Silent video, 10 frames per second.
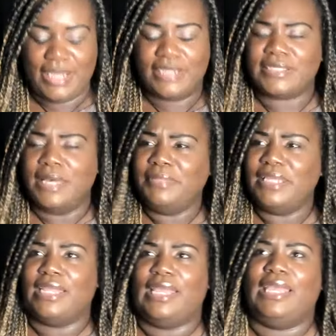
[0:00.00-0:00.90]

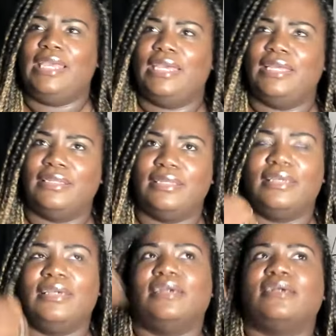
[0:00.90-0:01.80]
Something in.
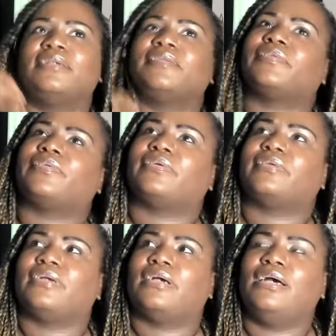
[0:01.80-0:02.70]

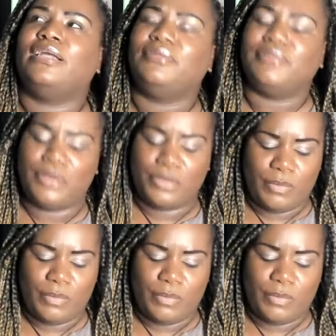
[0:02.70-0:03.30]
I don't know